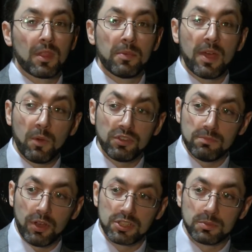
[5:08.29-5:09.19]
But that
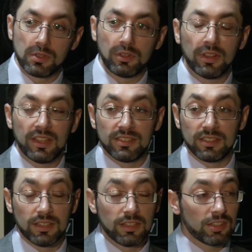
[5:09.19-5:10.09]
wasn't possible in
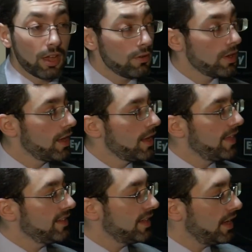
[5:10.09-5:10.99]
Sydney. So
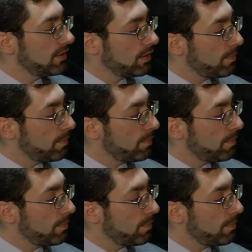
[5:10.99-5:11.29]
they said,